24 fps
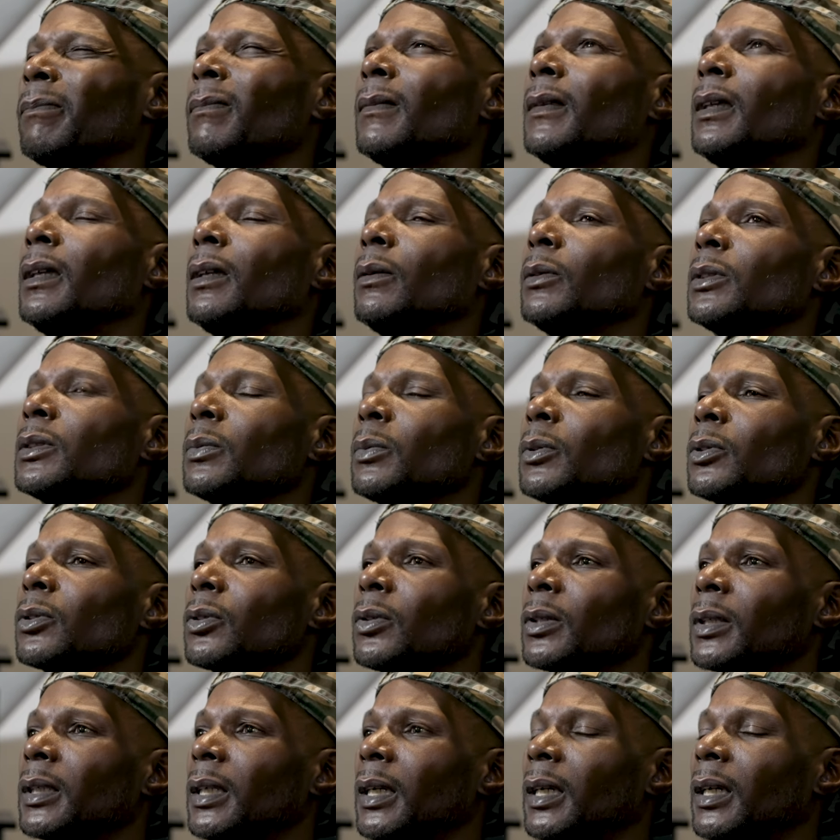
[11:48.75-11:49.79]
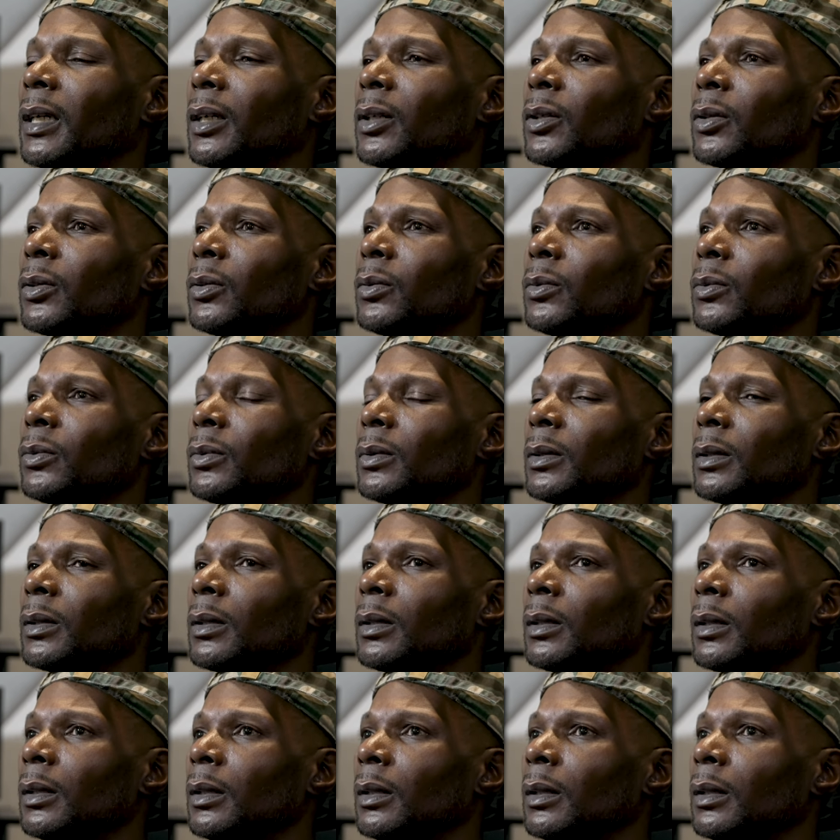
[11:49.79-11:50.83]
He was supposed to go to Cancun.
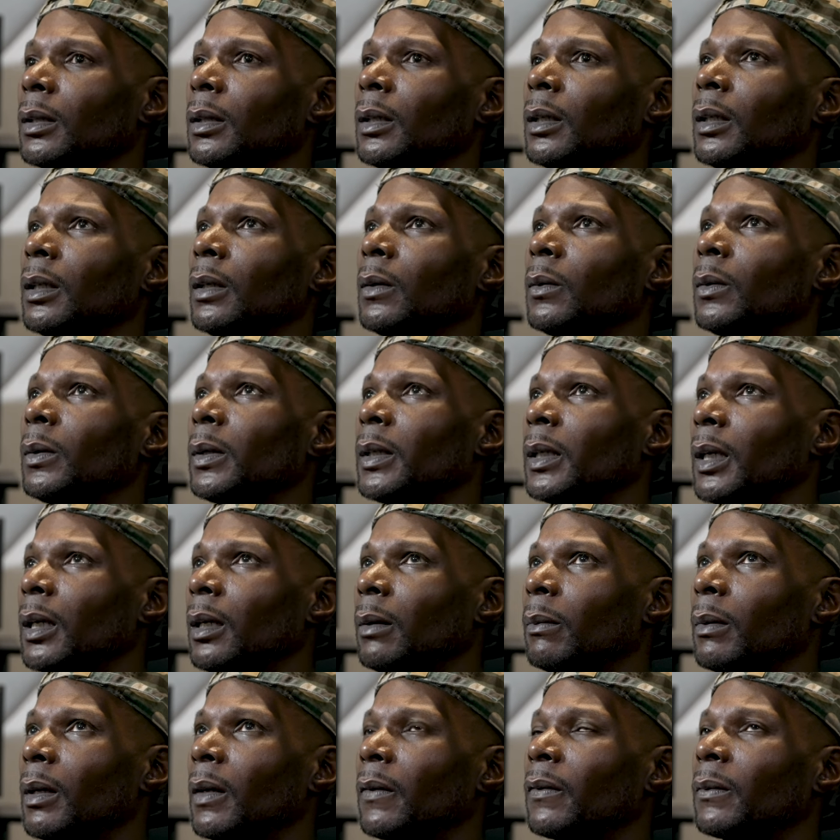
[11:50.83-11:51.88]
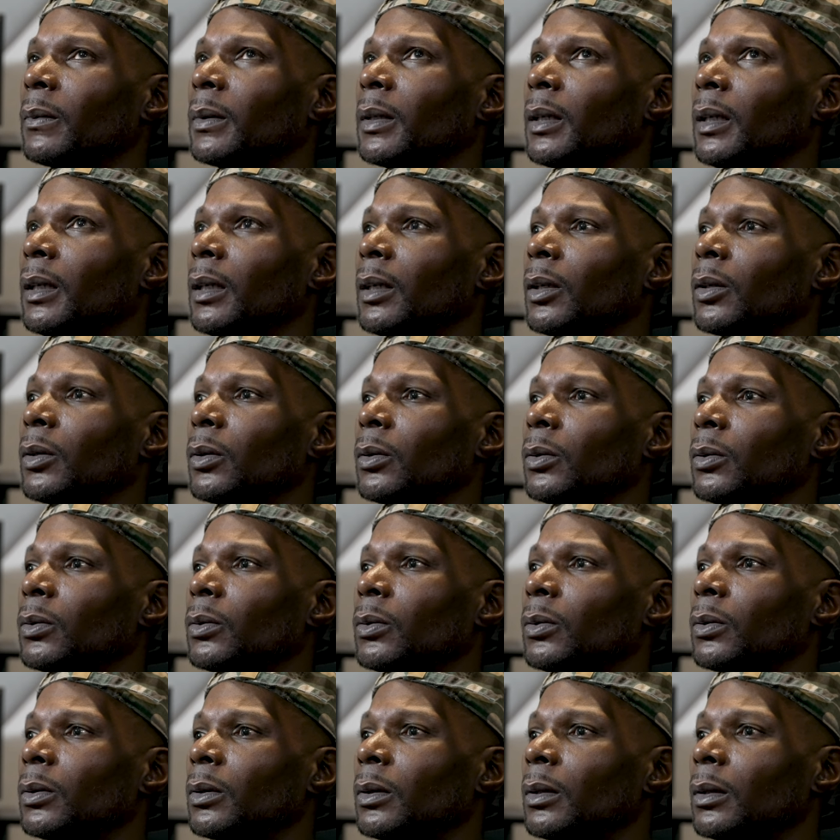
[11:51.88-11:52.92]
And when he came back from
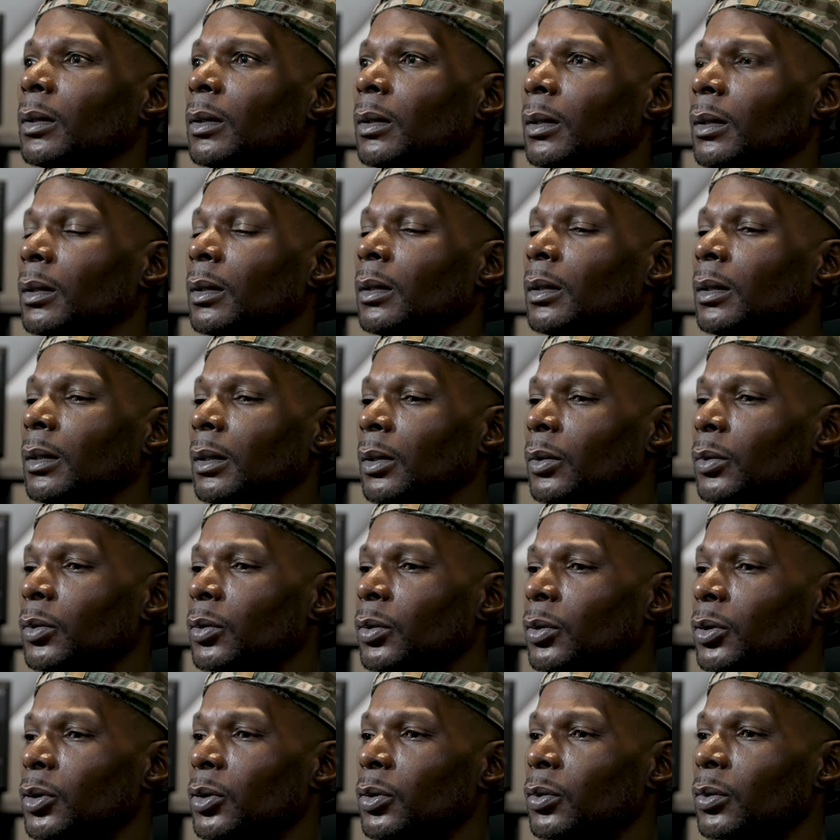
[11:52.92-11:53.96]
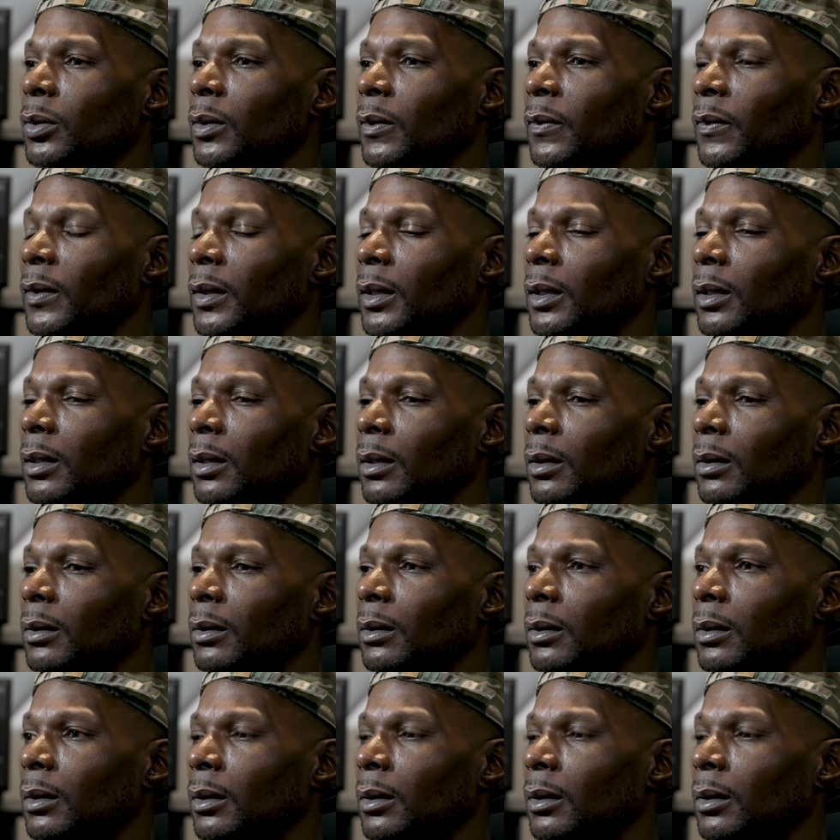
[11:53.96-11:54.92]
Cancun, he was going to shoot the video.